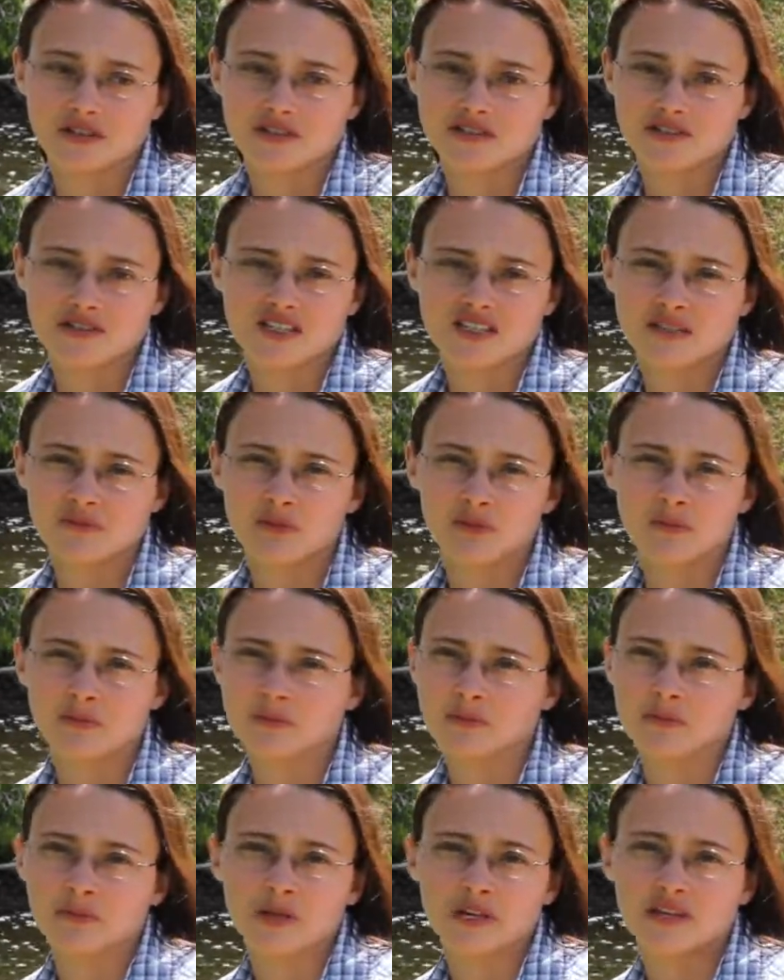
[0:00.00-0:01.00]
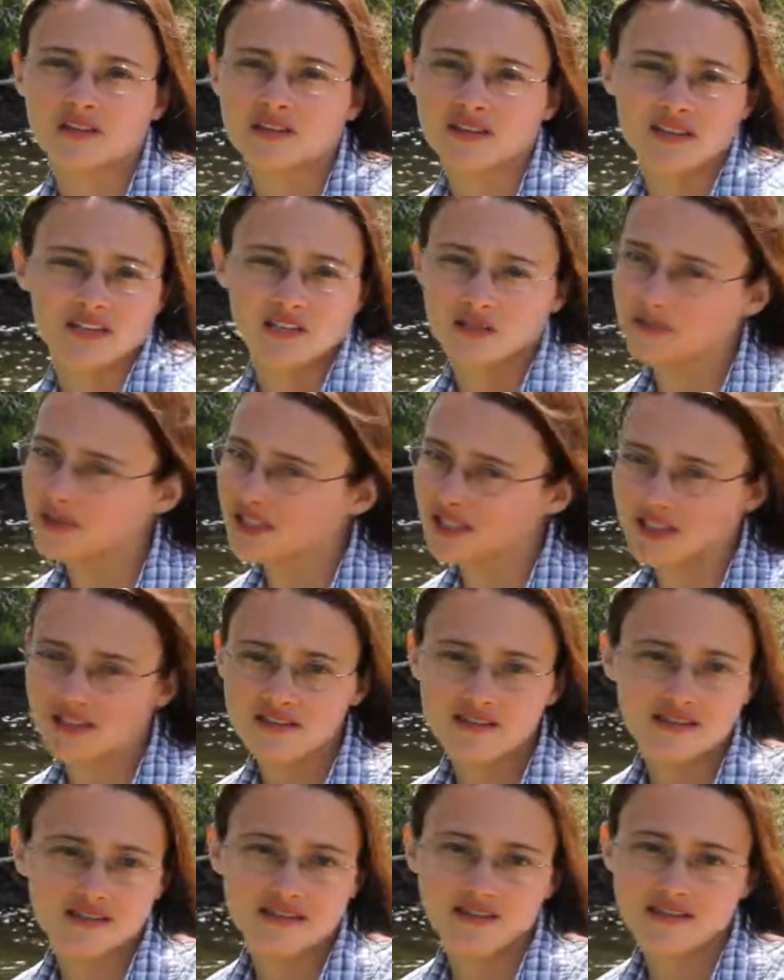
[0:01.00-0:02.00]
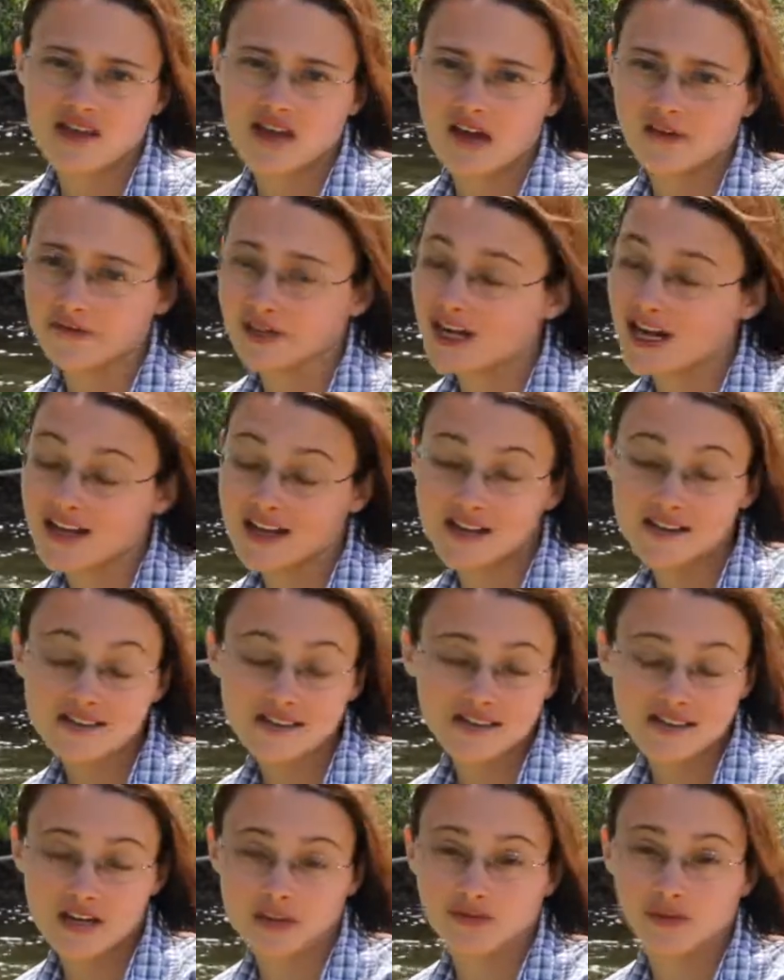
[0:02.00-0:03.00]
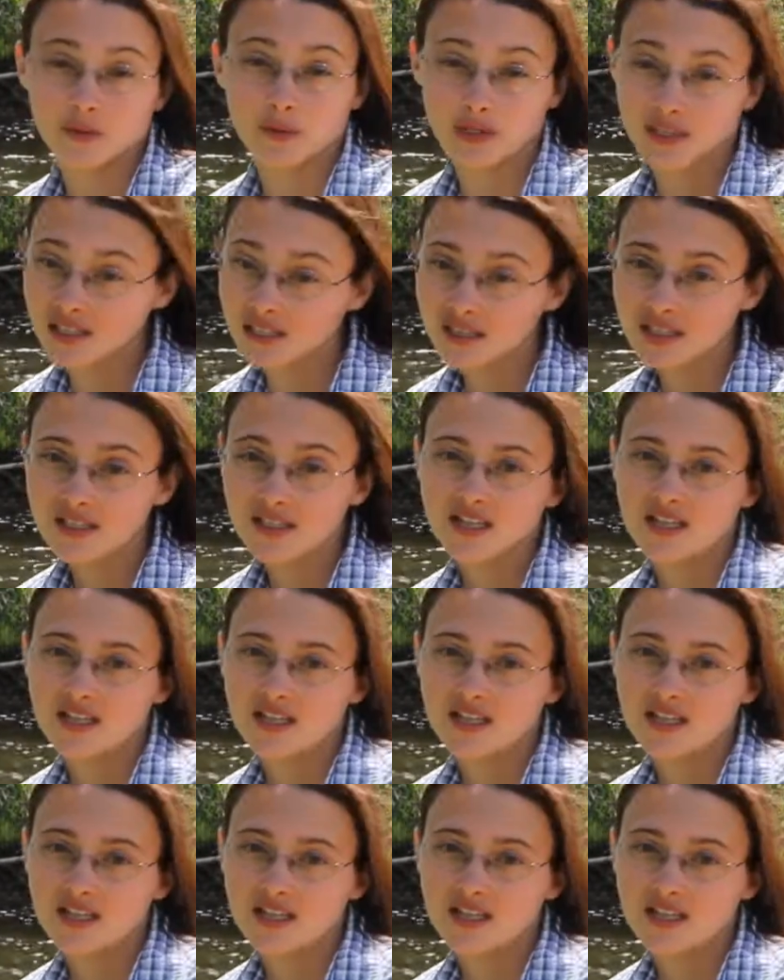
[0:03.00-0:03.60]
understand me better than anybody else ever has, ever will.